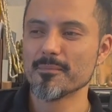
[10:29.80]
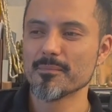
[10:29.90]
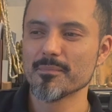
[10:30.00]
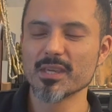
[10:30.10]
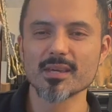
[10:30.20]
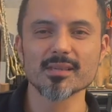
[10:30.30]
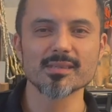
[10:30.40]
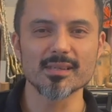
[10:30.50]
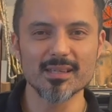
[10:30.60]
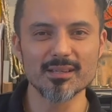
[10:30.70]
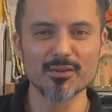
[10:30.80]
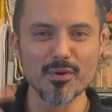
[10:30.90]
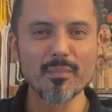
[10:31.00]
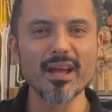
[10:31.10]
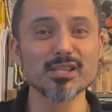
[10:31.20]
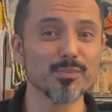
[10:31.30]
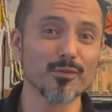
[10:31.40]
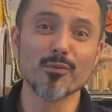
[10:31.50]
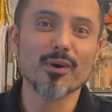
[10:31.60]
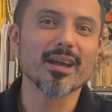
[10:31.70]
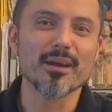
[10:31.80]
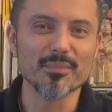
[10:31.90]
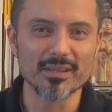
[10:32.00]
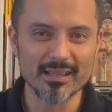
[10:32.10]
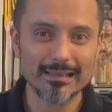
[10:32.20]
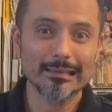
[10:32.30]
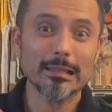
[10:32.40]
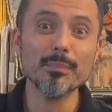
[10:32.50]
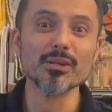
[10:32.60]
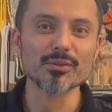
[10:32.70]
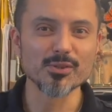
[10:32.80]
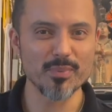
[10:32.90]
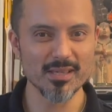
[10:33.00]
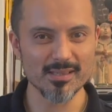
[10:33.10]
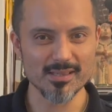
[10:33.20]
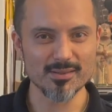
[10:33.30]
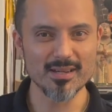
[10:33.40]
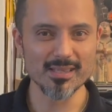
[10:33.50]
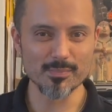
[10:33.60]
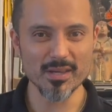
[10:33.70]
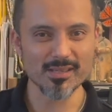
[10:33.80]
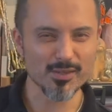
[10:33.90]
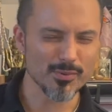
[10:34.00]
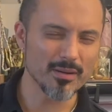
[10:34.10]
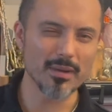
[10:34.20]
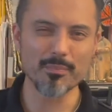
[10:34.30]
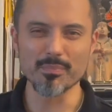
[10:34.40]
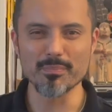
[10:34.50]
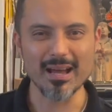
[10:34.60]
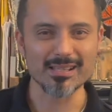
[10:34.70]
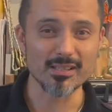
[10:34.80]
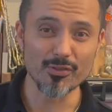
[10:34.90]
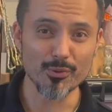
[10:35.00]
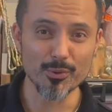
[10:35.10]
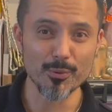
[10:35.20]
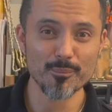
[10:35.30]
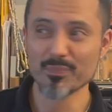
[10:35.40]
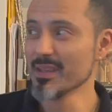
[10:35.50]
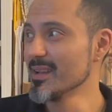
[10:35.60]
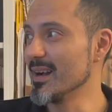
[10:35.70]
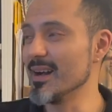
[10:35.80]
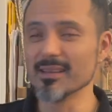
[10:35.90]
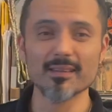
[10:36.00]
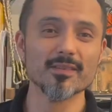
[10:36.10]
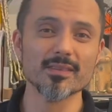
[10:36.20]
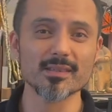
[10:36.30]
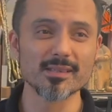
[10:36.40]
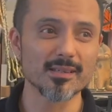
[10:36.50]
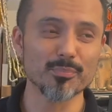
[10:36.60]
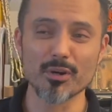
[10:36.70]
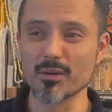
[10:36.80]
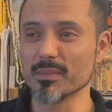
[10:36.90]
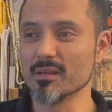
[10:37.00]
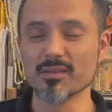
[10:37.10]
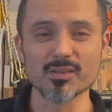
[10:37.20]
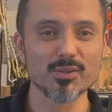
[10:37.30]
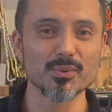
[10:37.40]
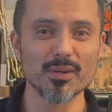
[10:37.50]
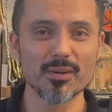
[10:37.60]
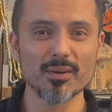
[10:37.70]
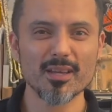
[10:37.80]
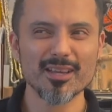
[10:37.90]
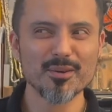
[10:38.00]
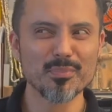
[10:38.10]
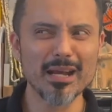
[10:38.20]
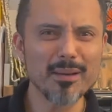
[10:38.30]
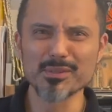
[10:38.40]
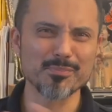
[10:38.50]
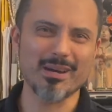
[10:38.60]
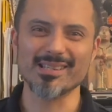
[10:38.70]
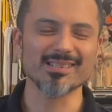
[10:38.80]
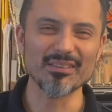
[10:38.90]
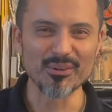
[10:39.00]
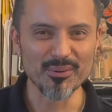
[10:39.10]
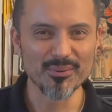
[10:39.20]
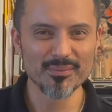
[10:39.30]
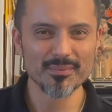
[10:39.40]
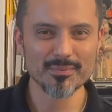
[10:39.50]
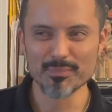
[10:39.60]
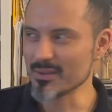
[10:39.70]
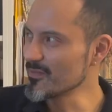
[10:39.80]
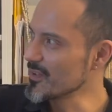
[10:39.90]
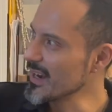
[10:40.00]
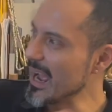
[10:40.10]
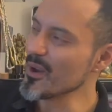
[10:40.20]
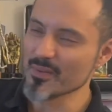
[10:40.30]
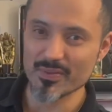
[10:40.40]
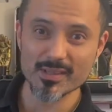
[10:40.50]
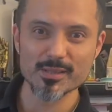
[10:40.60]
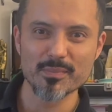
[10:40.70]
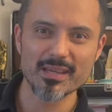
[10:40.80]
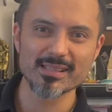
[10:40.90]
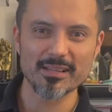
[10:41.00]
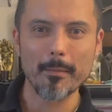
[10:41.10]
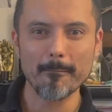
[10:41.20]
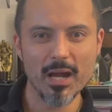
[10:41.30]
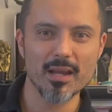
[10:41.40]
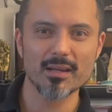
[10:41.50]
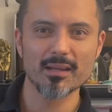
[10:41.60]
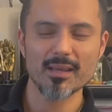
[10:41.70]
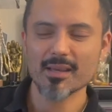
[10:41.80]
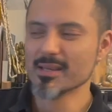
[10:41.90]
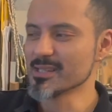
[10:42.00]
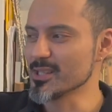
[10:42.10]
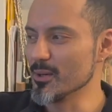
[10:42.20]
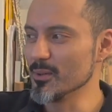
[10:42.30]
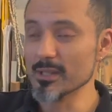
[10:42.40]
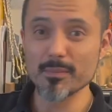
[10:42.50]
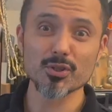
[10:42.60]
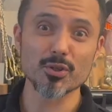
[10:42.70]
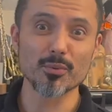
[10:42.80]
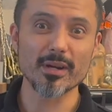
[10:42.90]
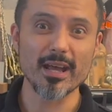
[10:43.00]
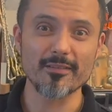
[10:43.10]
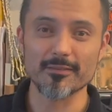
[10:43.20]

because it reminds me of who I am in the liminal spaces, right? In spaces where I might be passing through. I live in this apartment in the studio, but I'm just passing through. But for now, this makes it mine. So let me show you what I have.